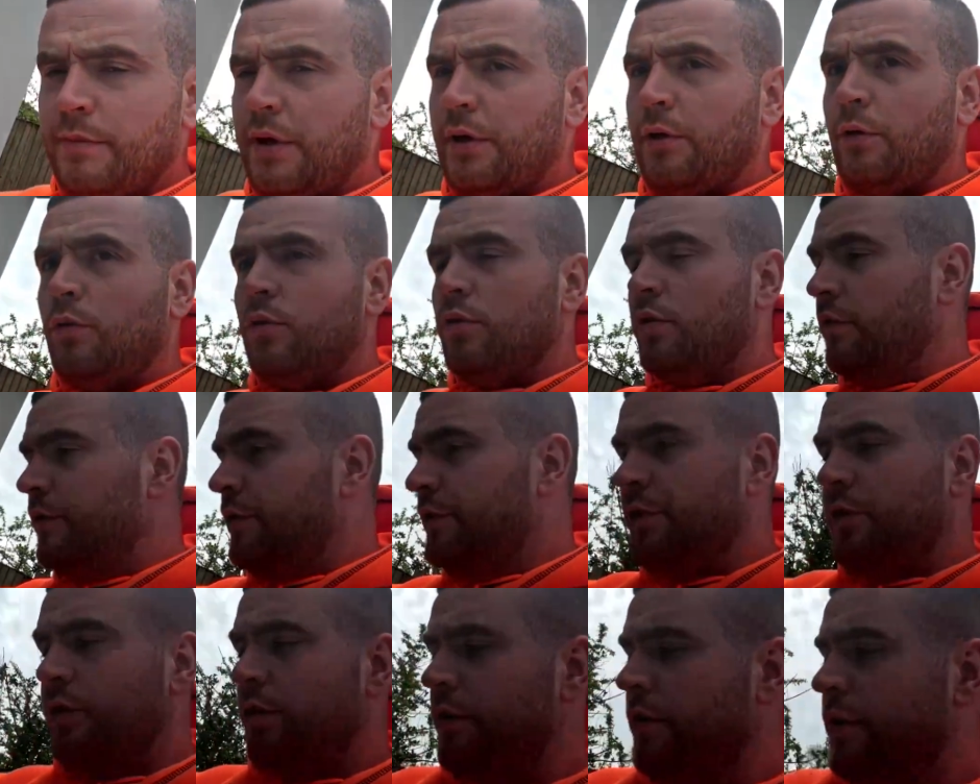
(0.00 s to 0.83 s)
manhole
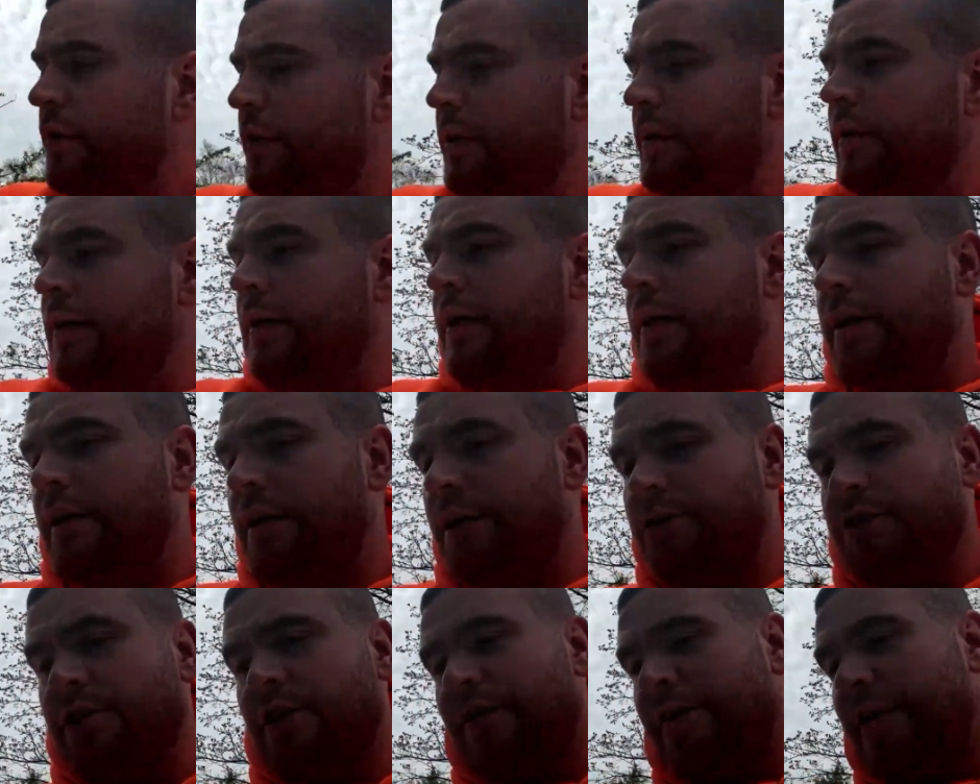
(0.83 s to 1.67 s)
cover done.
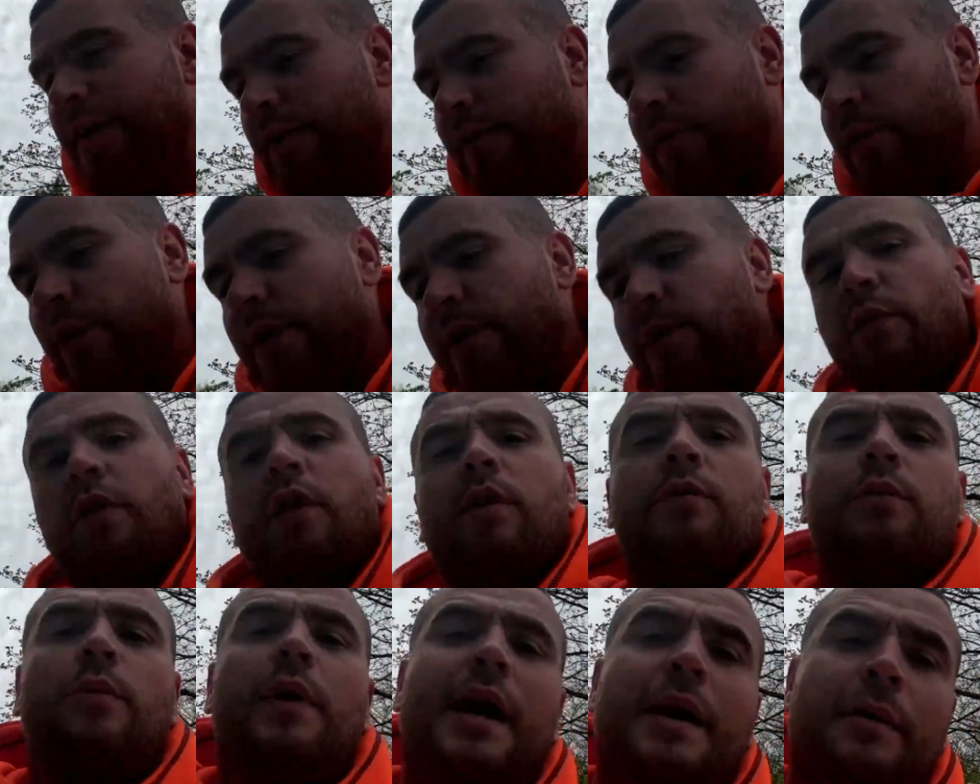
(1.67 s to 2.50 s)
Just give it a quick
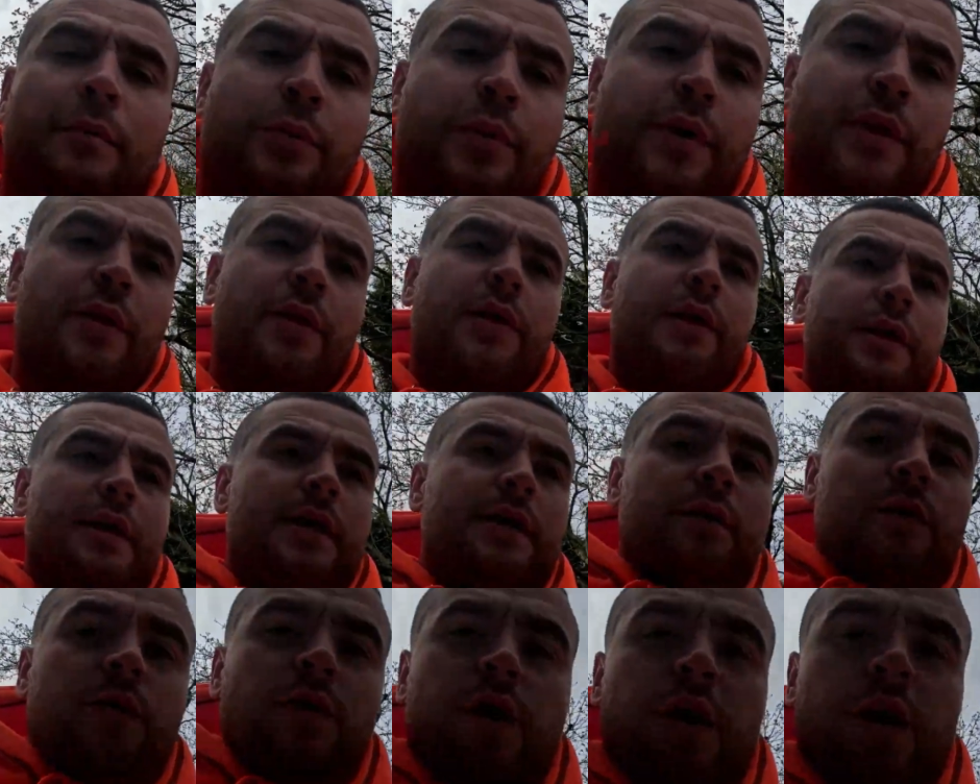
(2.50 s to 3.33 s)
wipe with
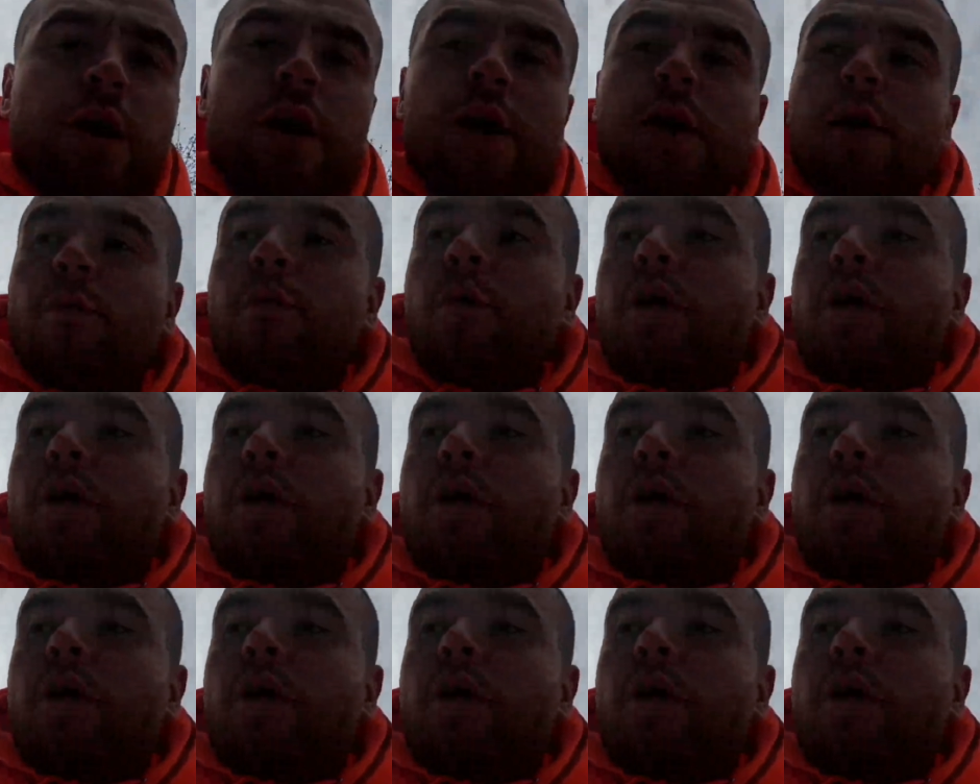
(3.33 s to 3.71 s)
a